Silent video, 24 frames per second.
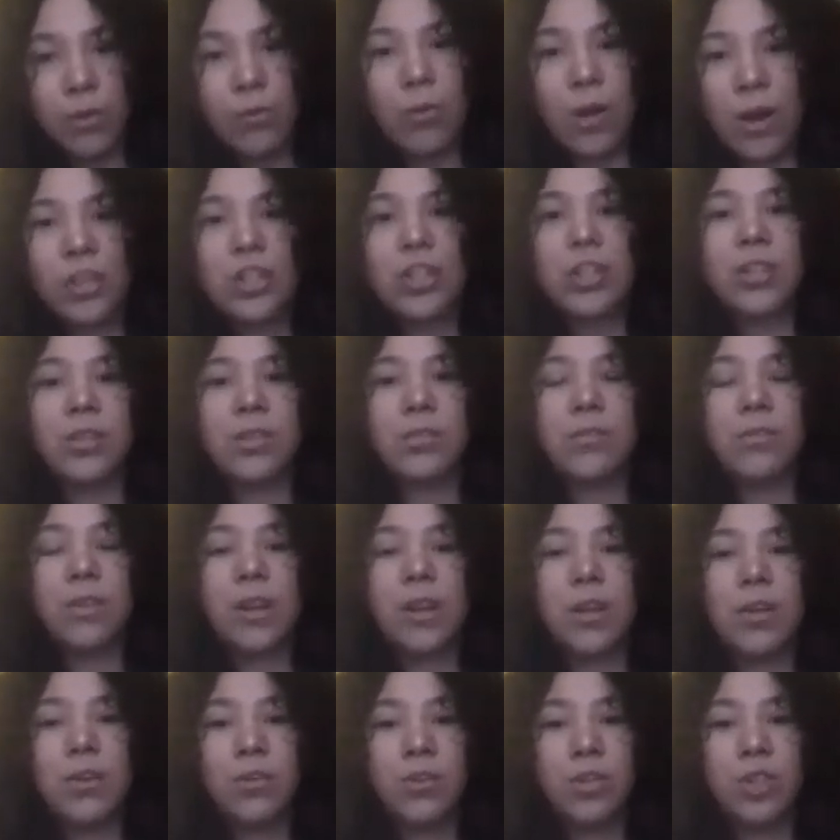watch this
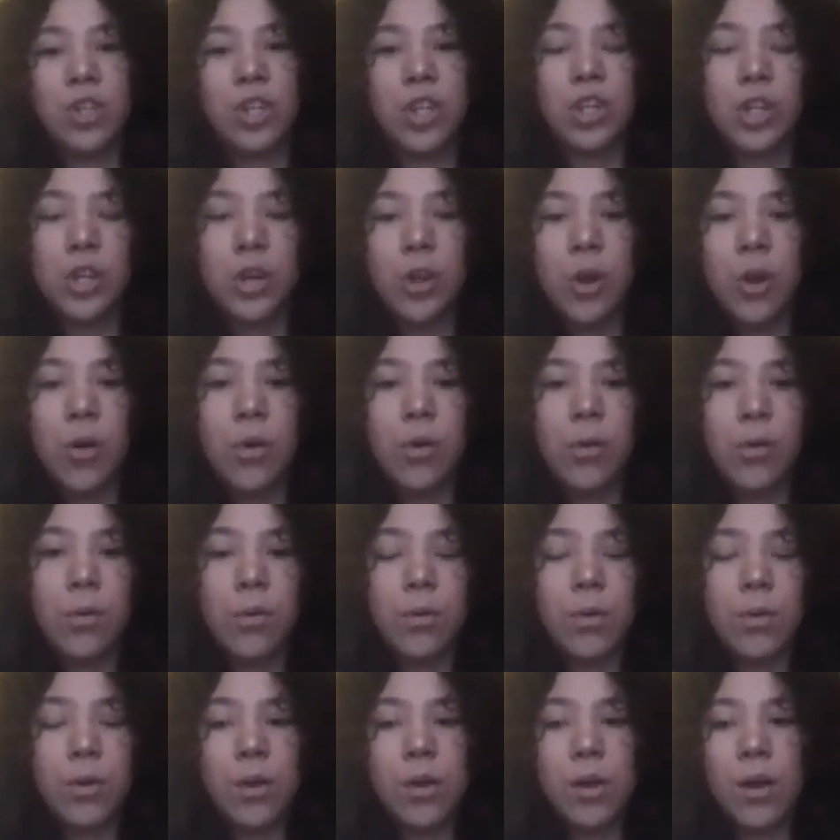video should know
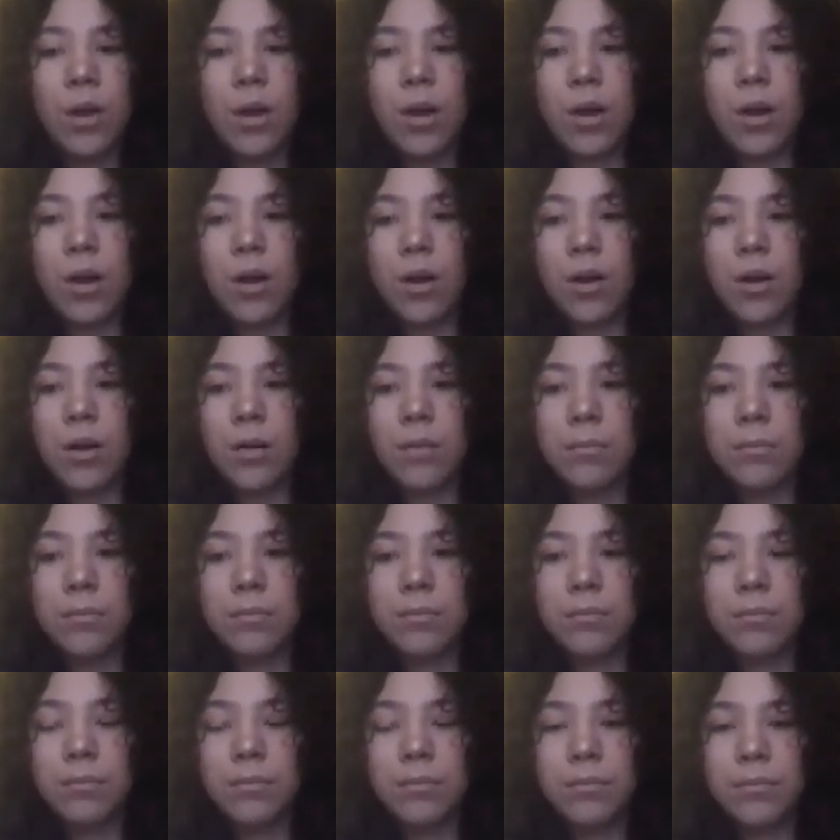um,
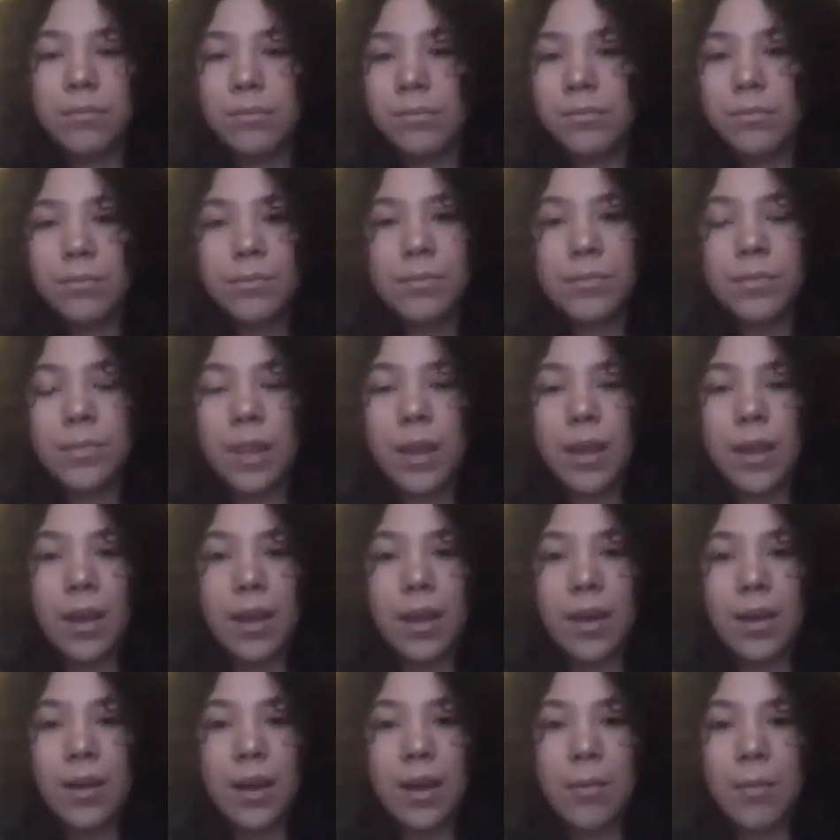
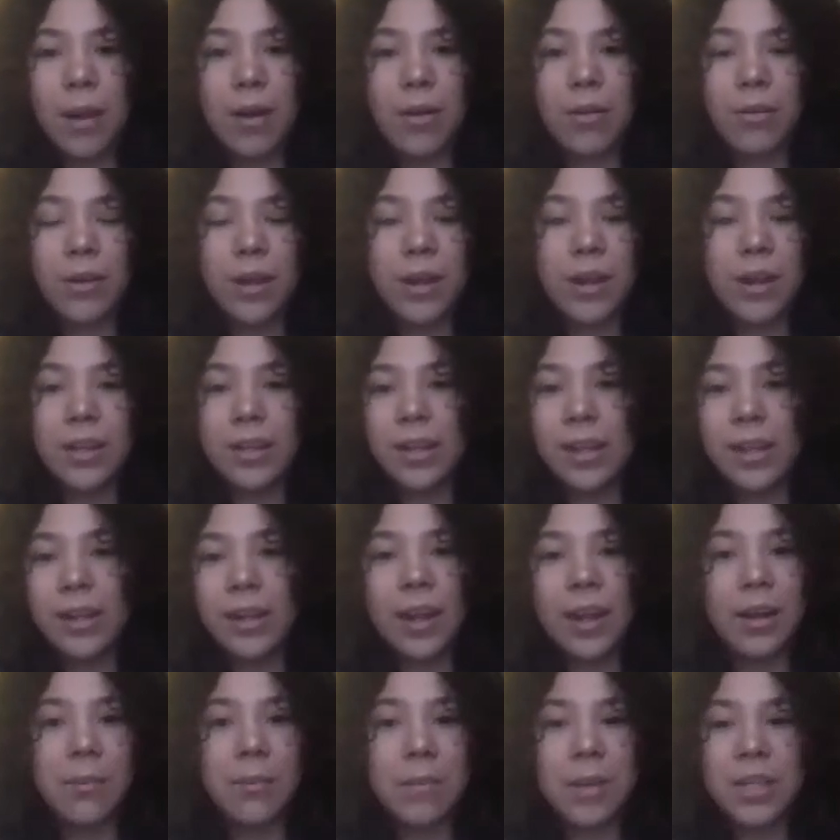about anything
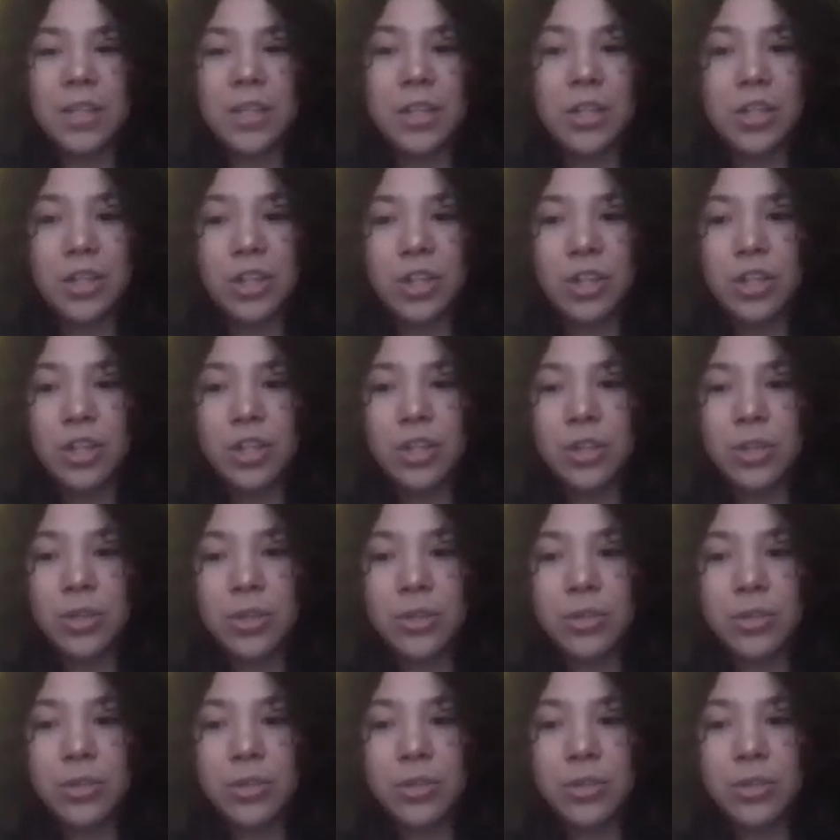like a message?